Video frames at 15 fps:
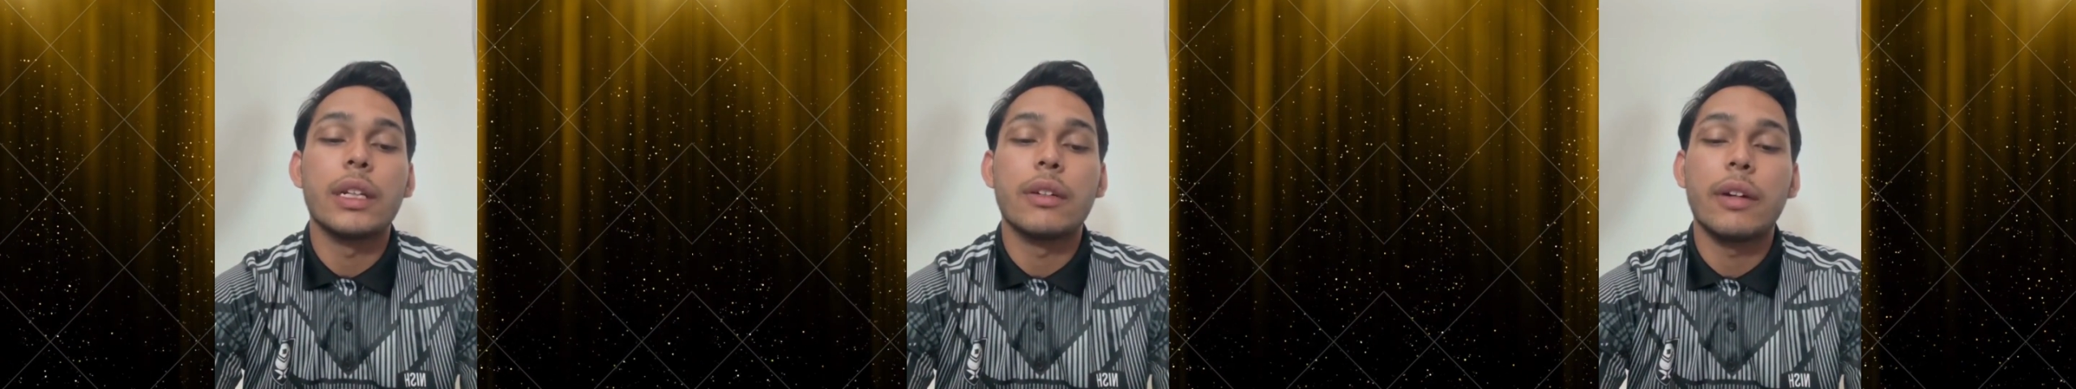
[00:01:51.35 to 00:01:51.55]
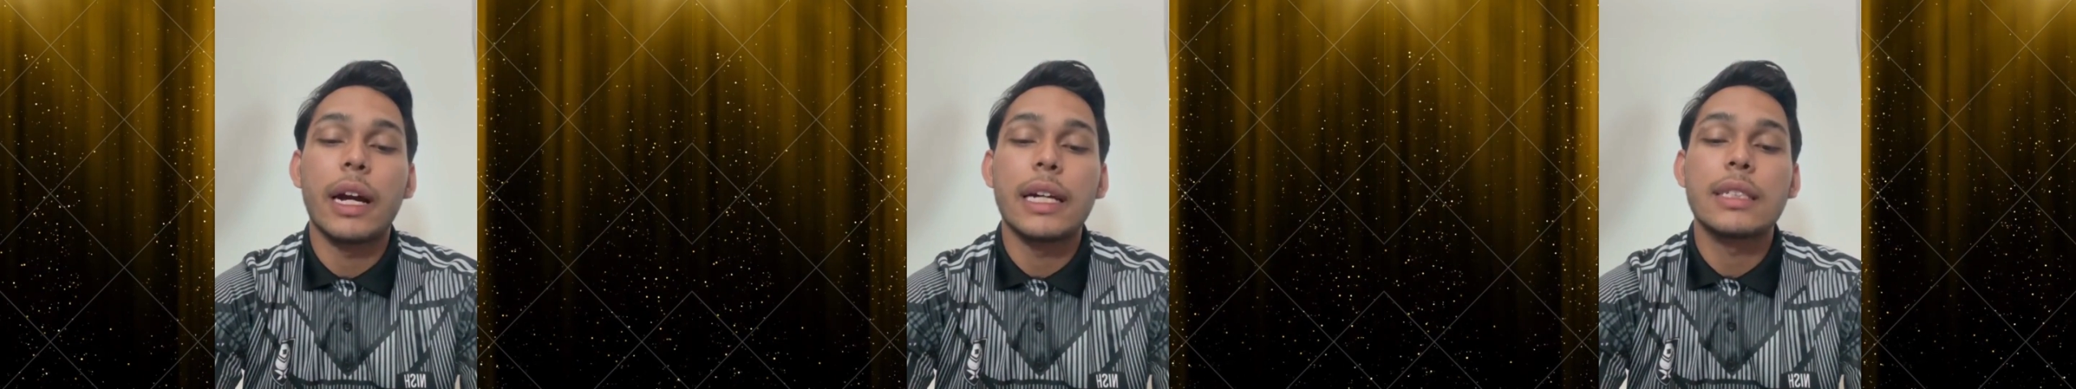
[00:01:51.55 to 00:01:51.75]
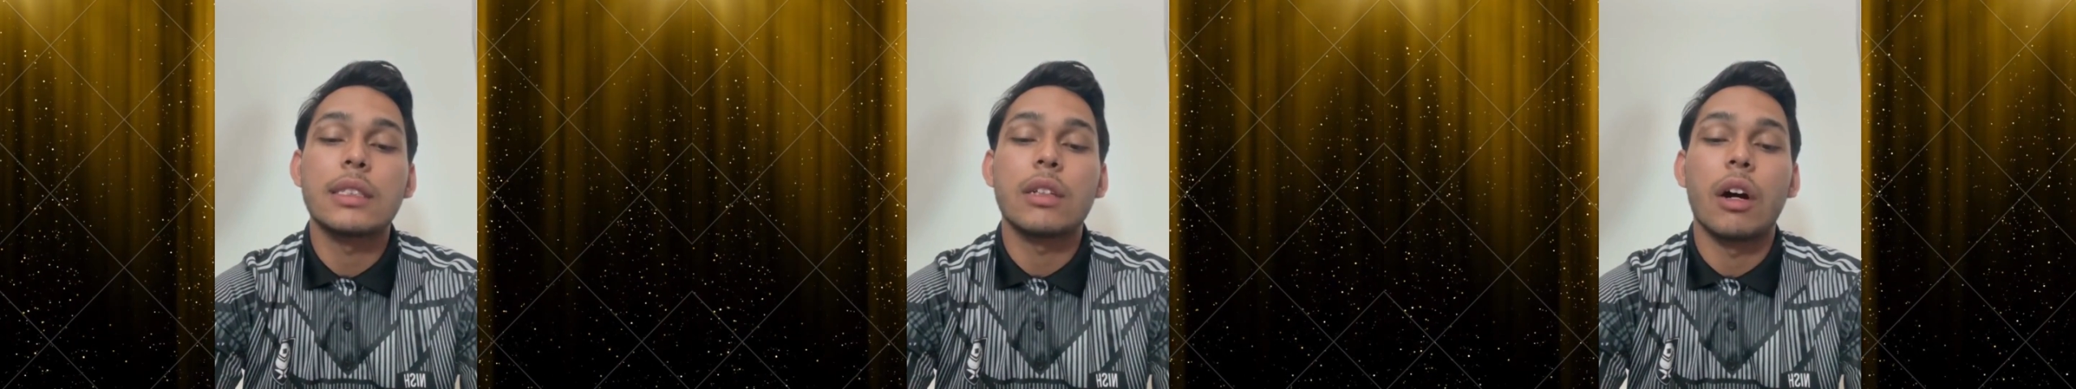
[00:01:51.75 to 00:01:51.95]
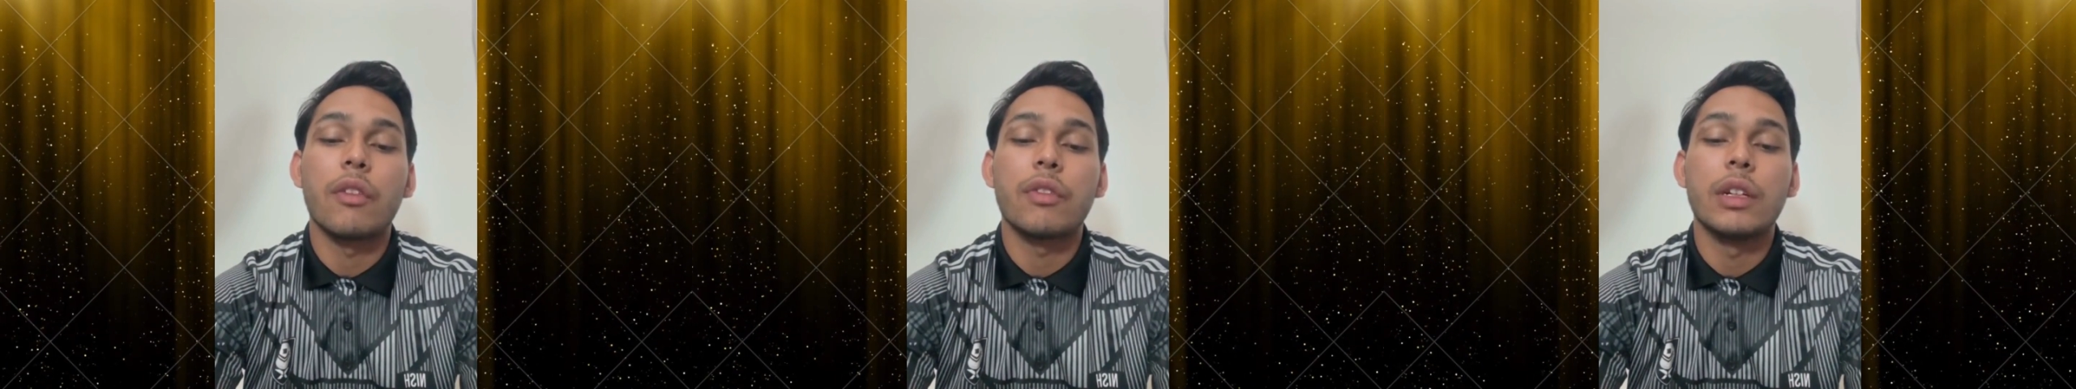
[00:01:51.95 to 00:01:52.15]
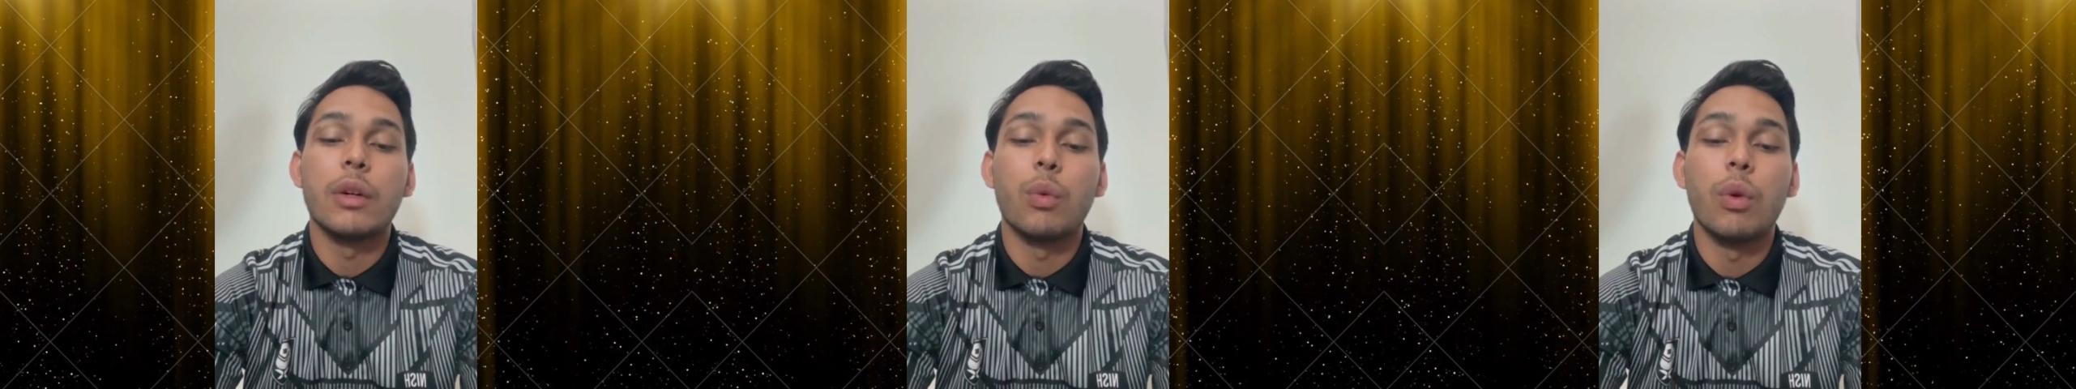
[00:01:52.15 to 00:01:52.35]
the rest
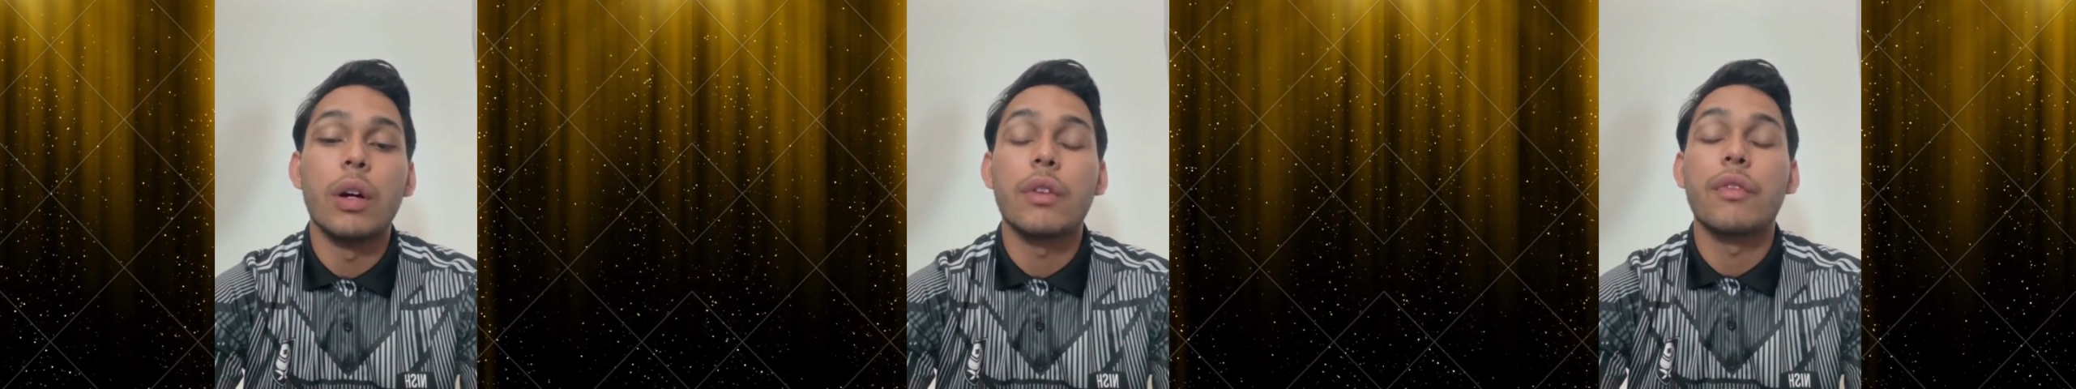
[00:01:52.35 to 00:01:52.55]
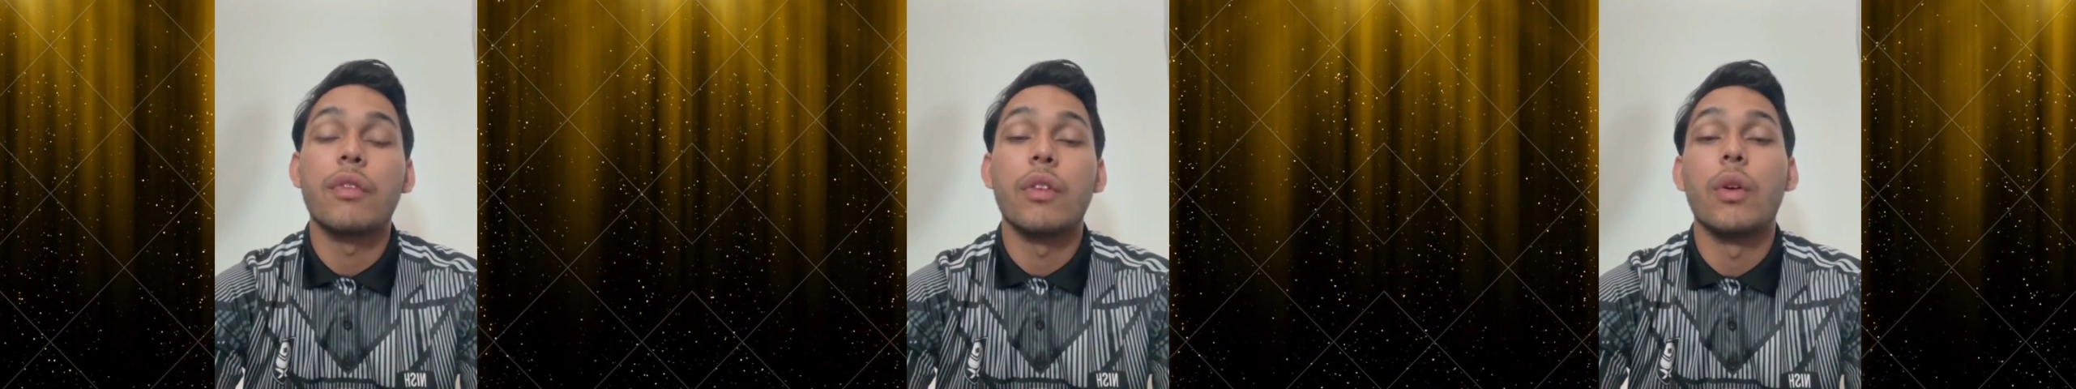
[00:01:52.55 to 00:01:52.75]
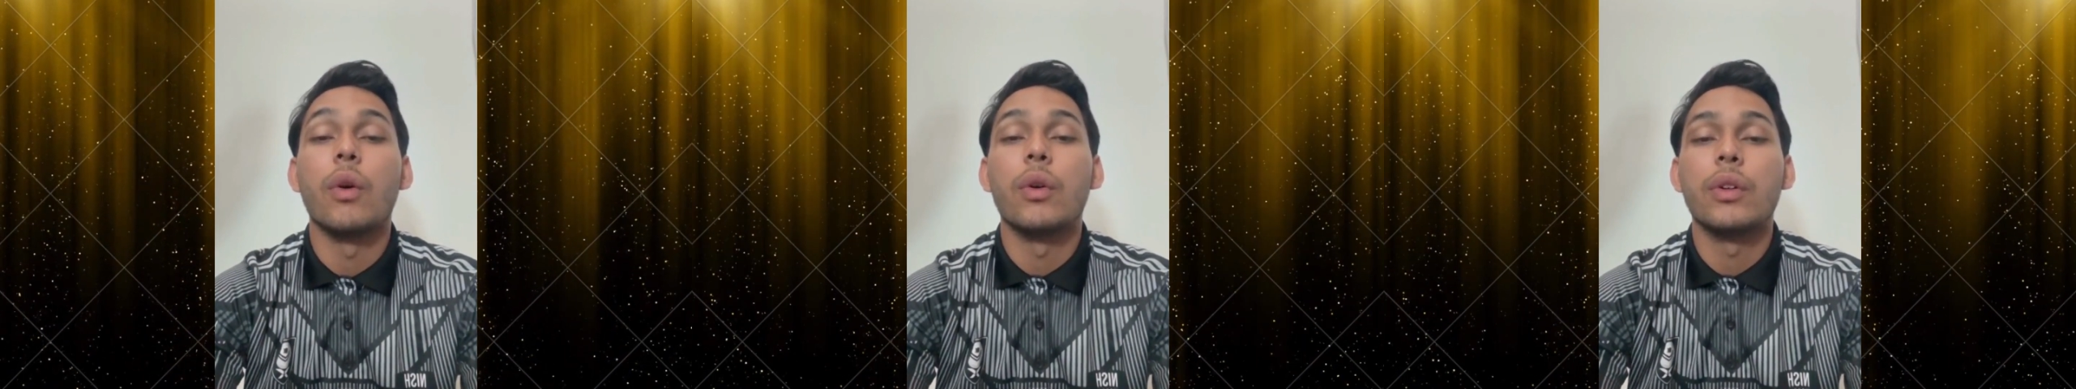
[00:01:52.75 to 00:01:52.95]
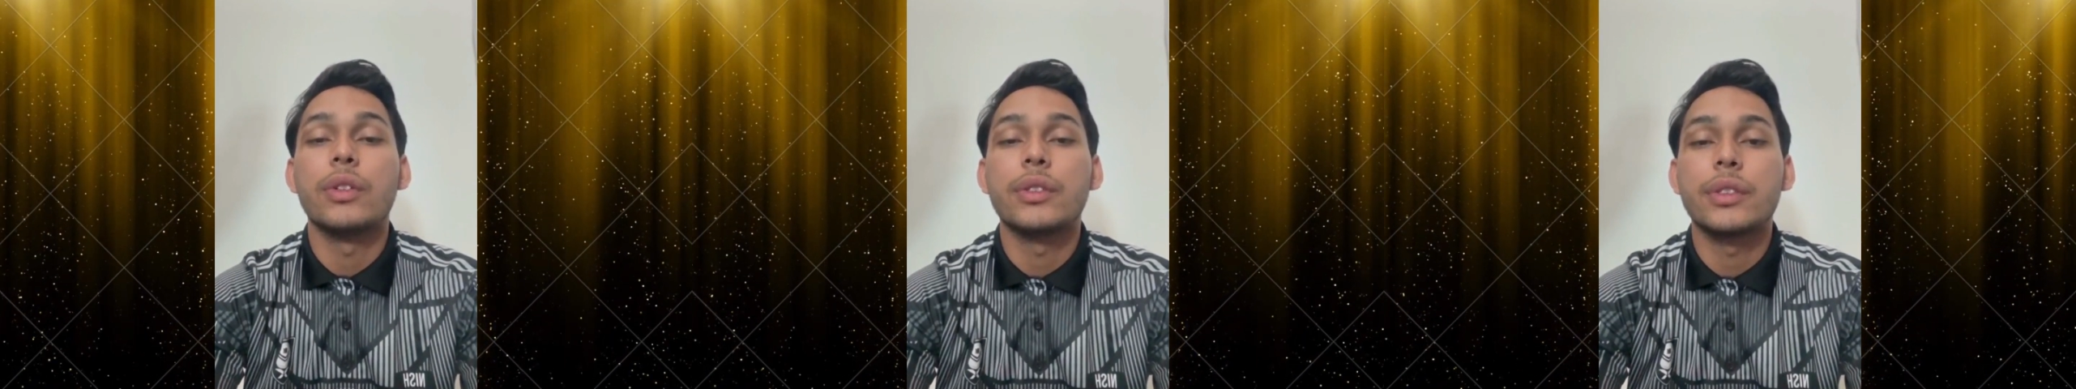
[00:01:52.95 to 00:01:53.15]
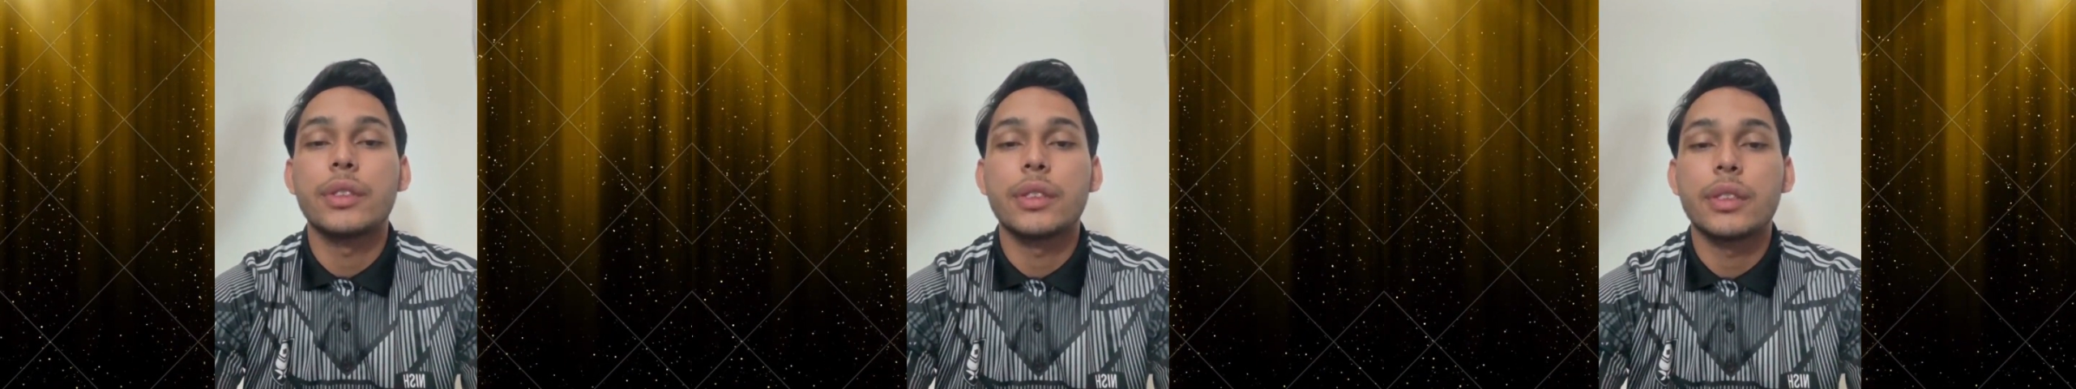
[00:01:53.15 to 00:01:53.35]
of the workflow.
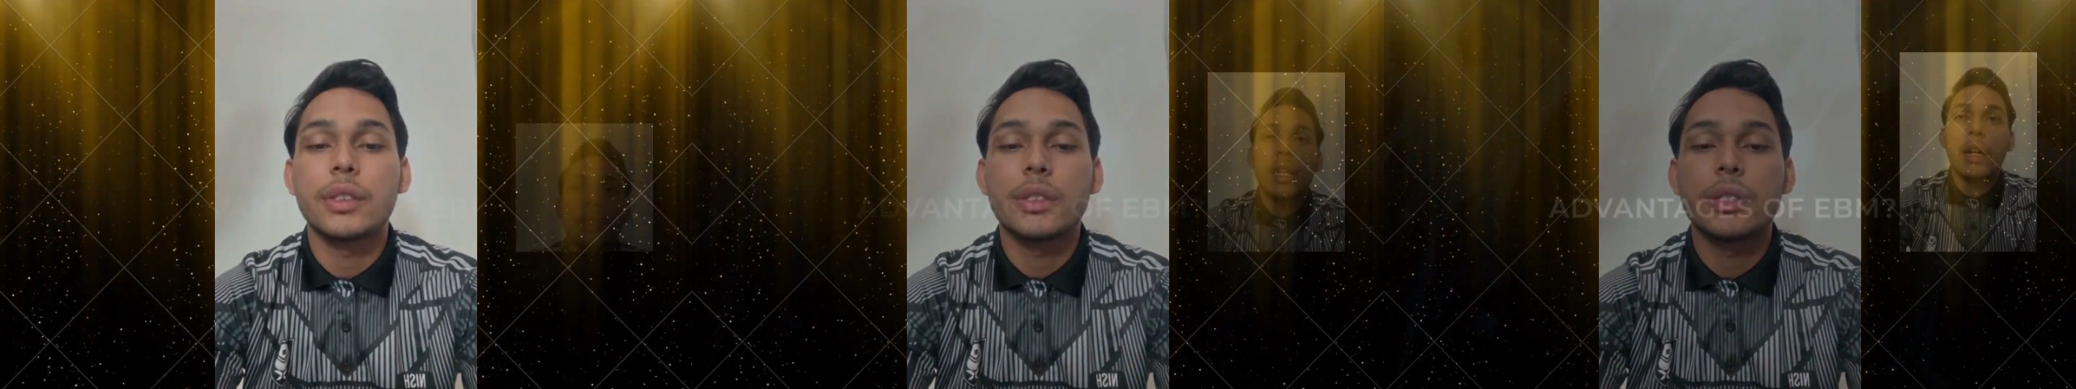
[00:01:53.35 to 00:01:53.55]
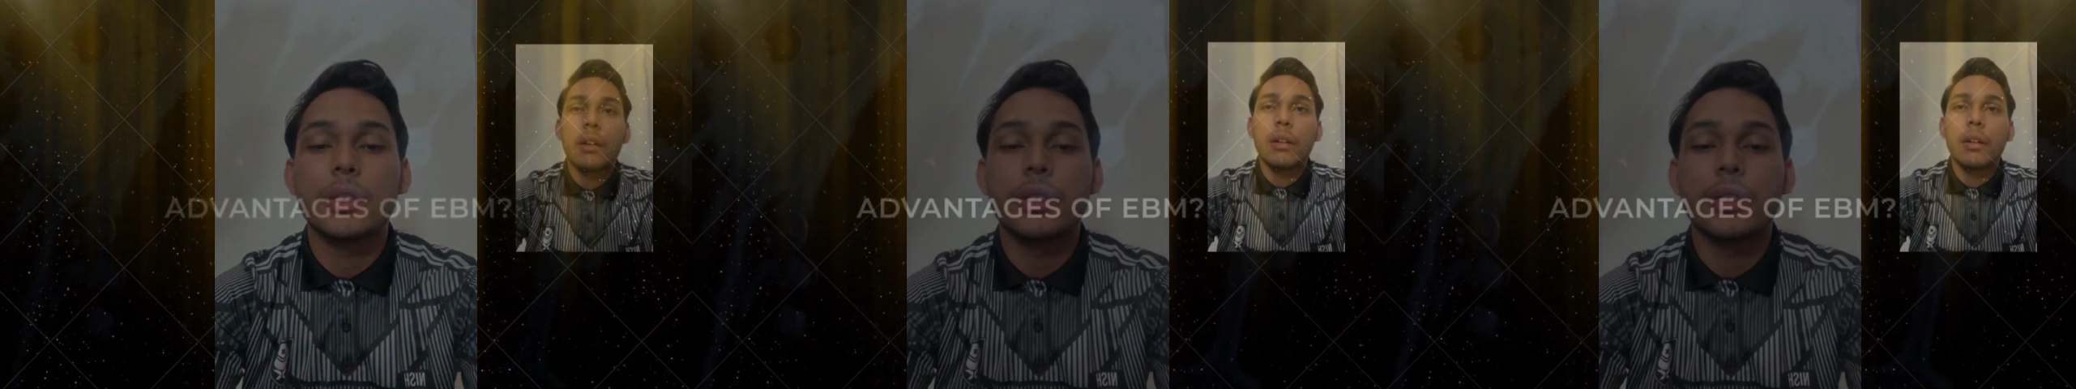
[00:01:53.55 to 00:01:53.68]
Now